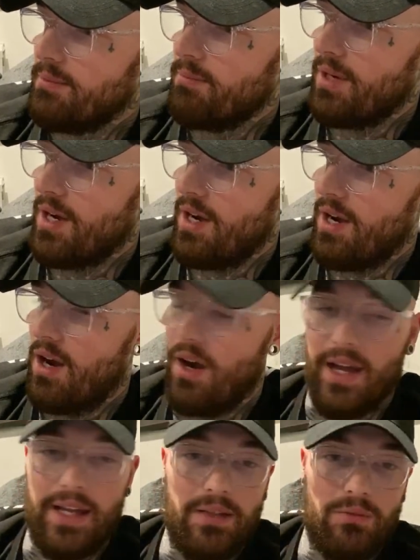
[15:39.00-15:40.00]
But
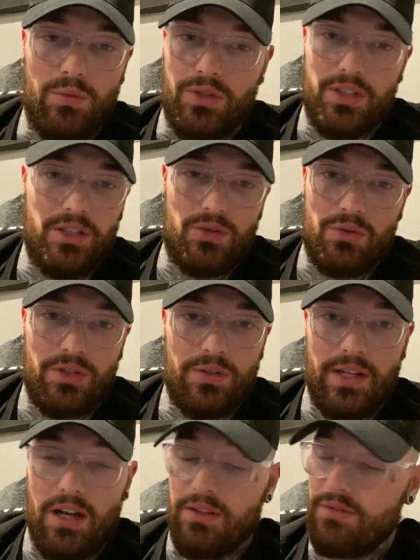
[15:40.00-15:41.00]
I wouldn't enjoy
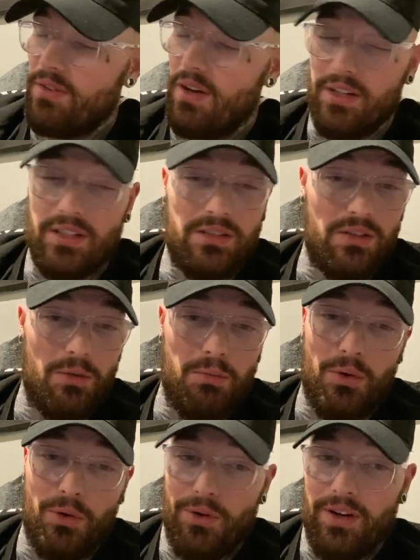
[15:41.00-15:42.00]
doing it. I'd find it so
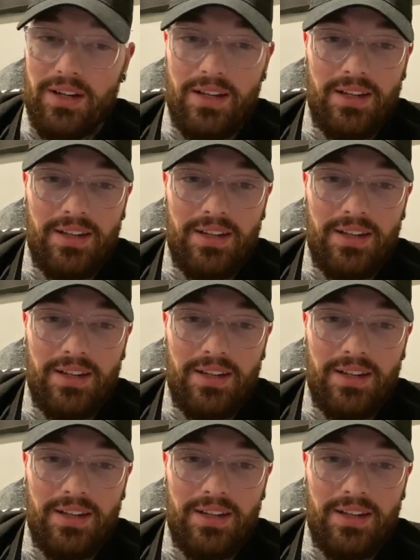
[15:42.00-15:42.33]
boring.